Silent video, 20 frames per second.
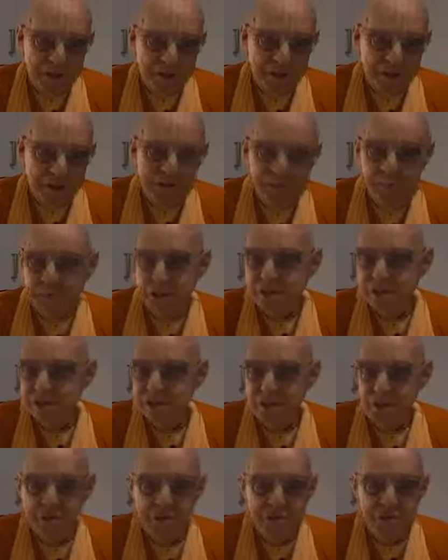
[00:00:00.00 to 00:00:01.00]
this
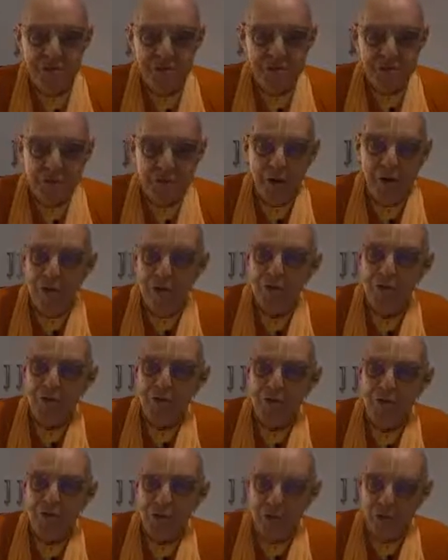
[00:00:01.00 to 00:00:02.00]
pastime is described as
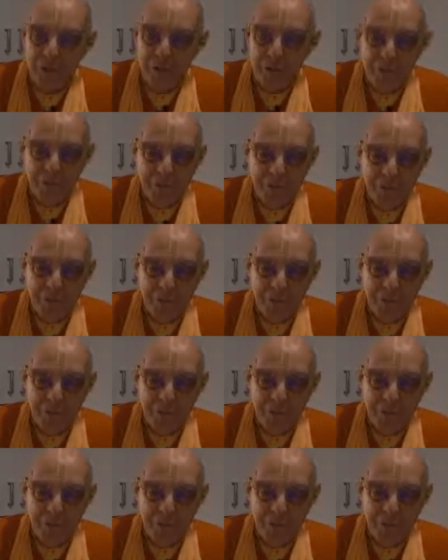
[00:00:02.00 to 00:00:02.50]
follows.